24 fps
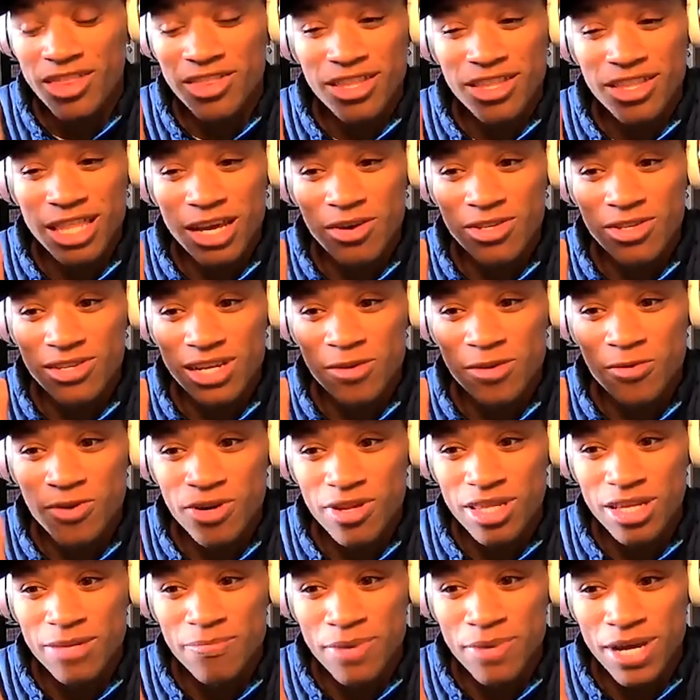think that was like one
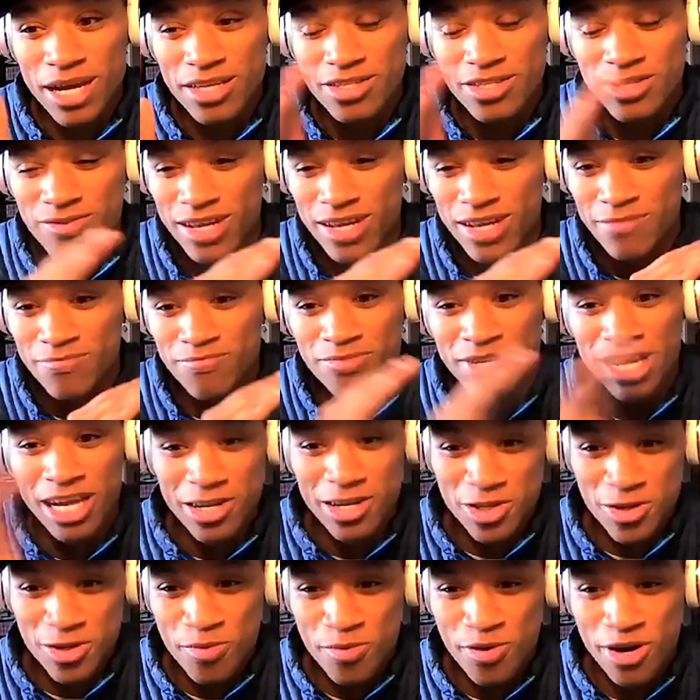of the best like
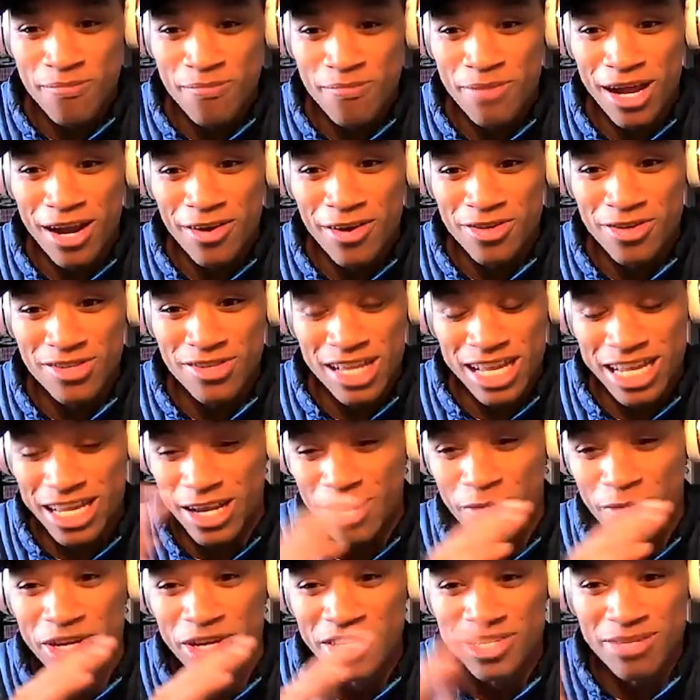national point battles like
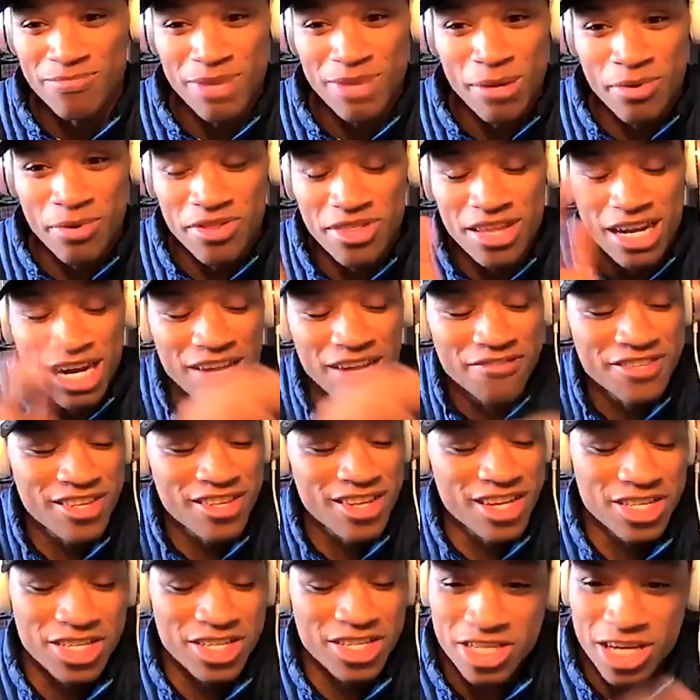in recent memory that I've
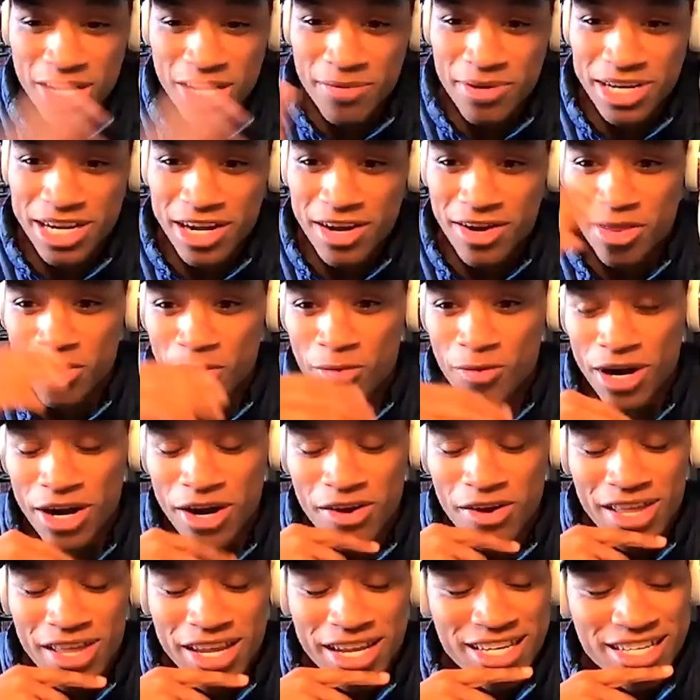seen, just coming down to the
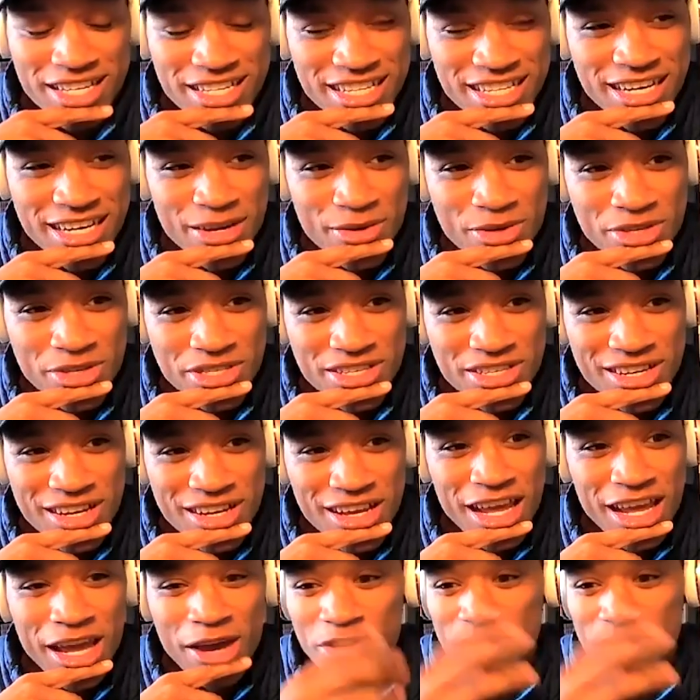wire like it did. It was
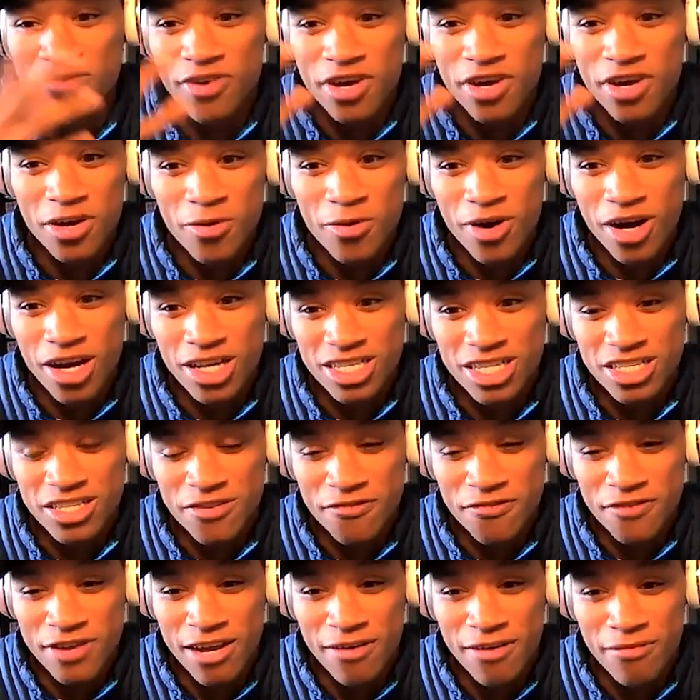fun to watch as a
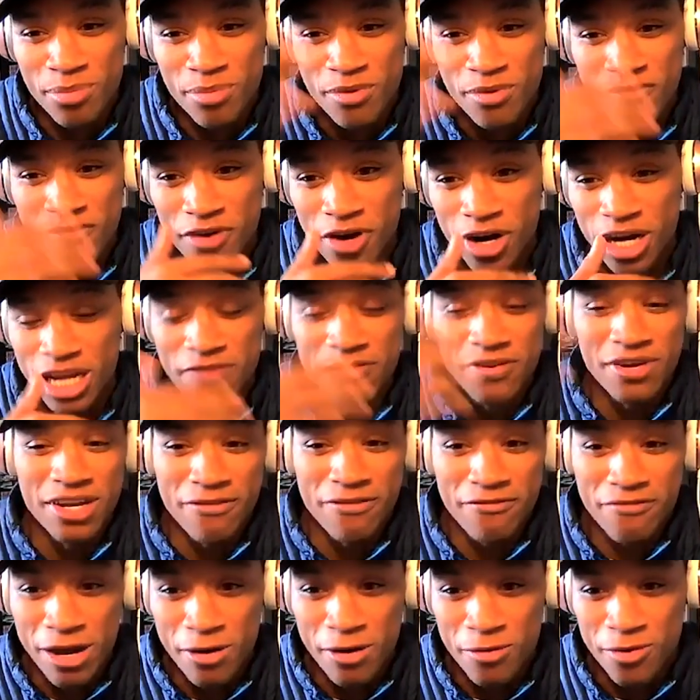fan from afar, even
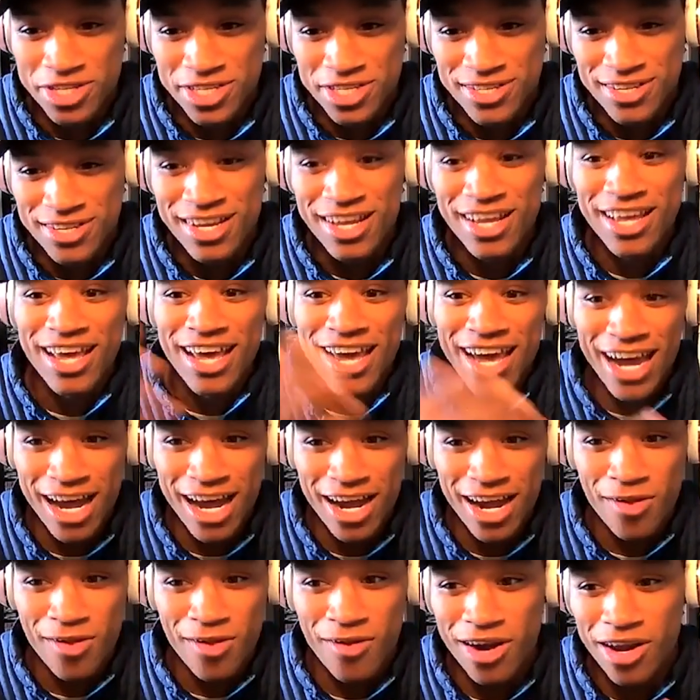if I wasn't
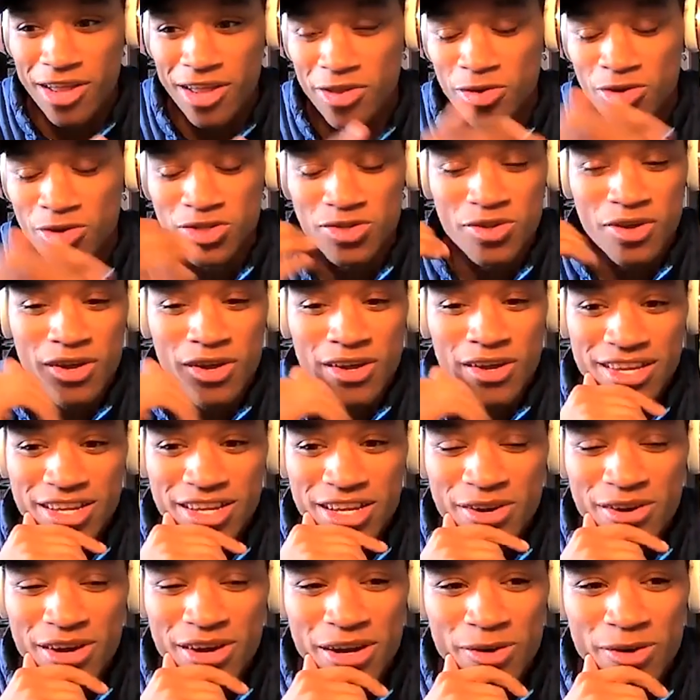at a lot of those
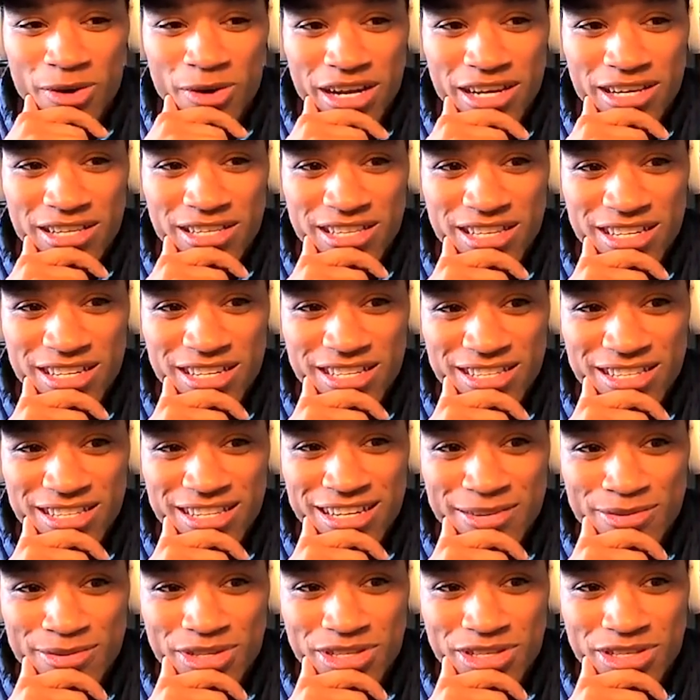year-end races.
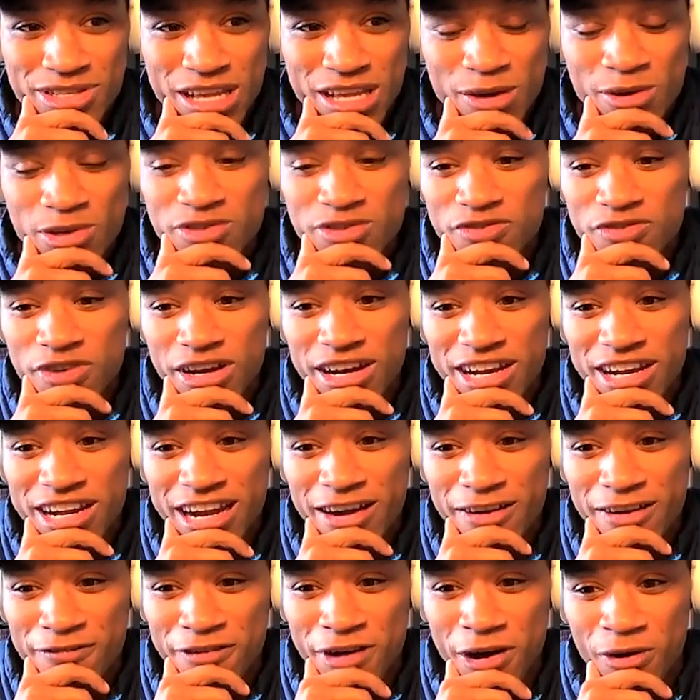It was fun to
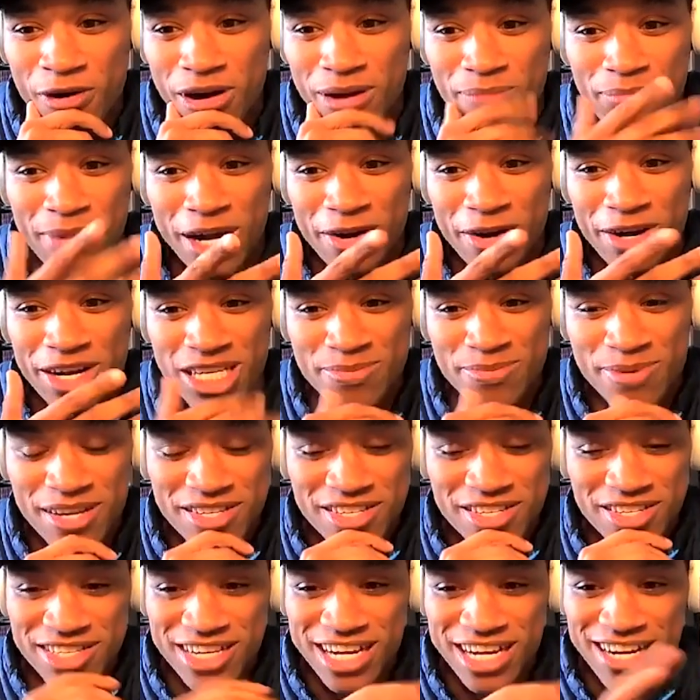kind of follow on my race pass,
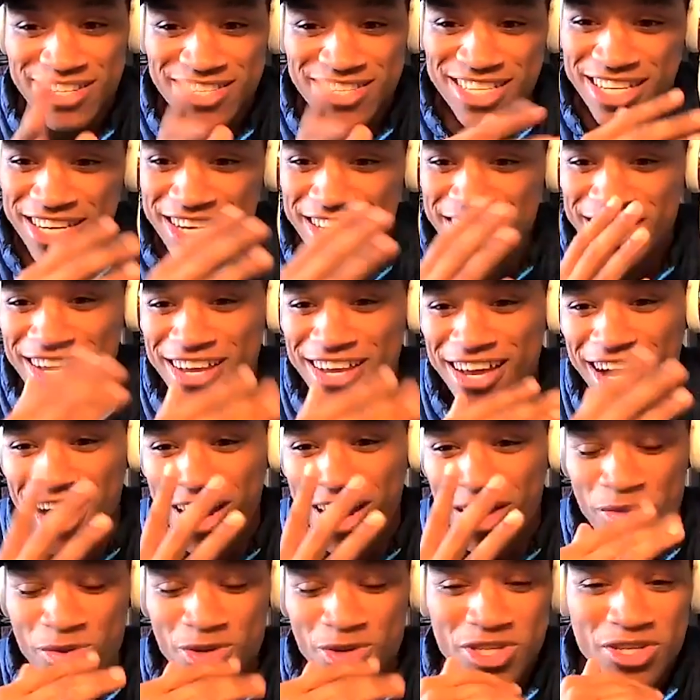to kind of see
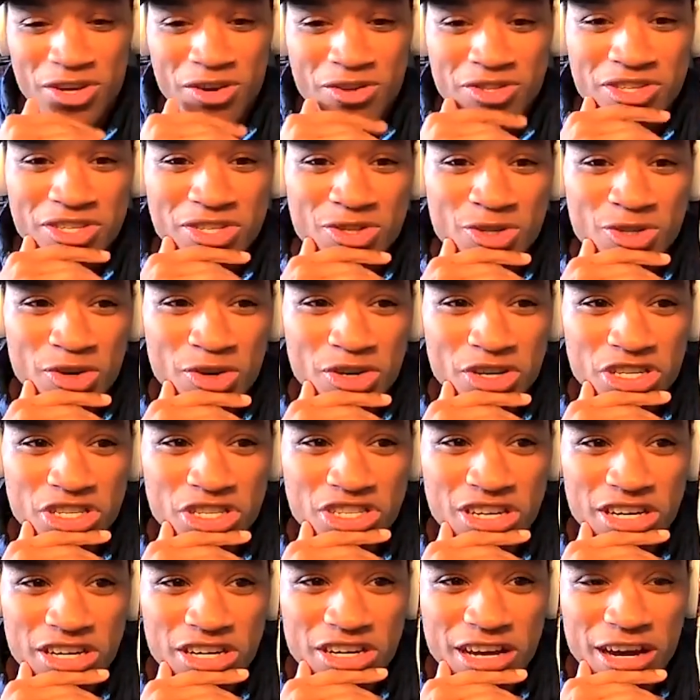how the results sort of
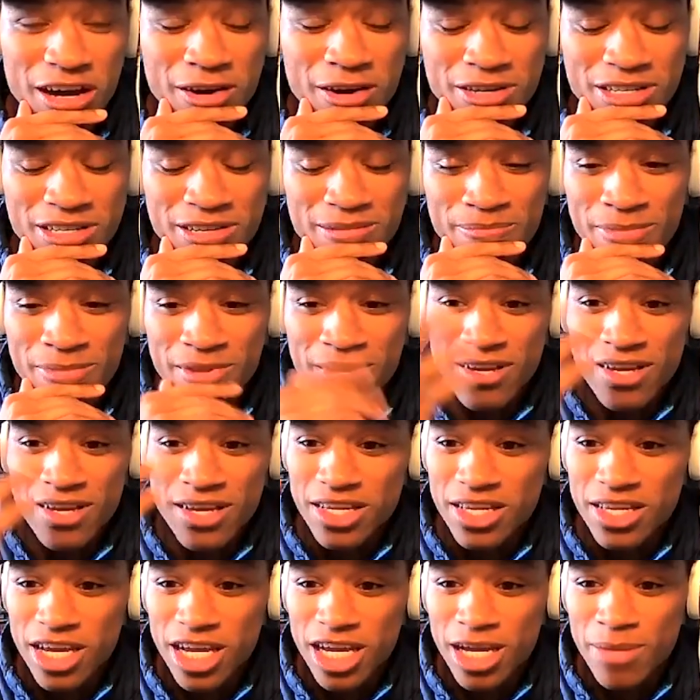shook out.
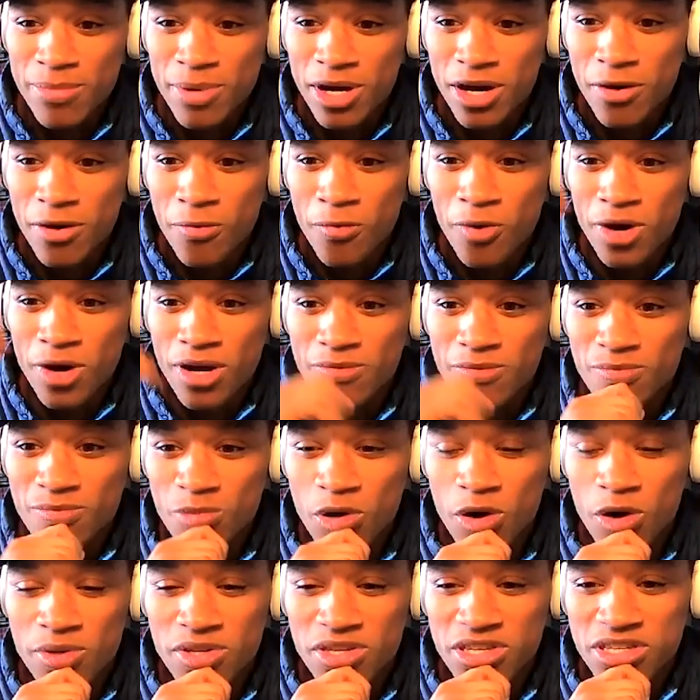Gabe, what
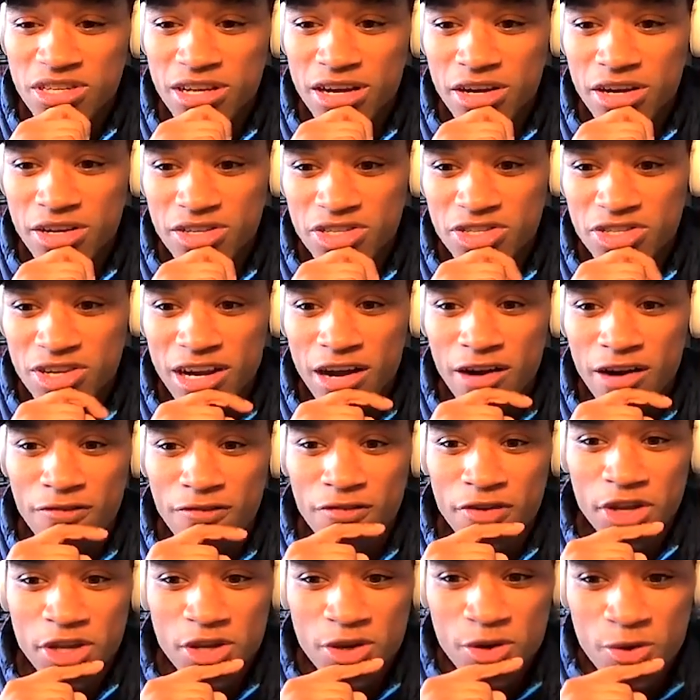moments stood out
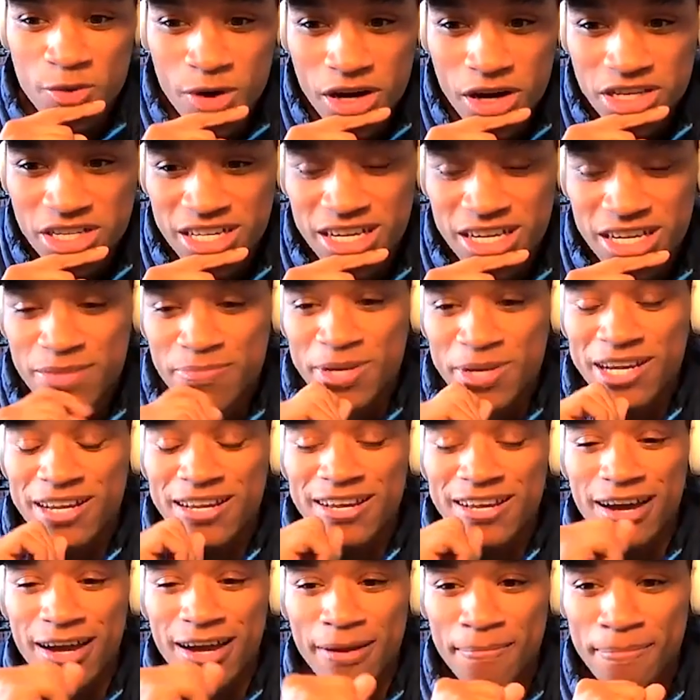for you watching as a pit
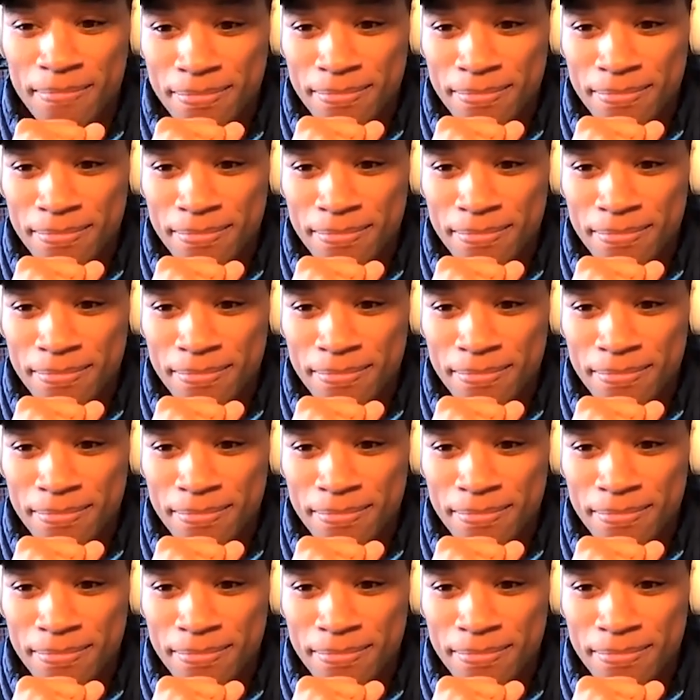guy?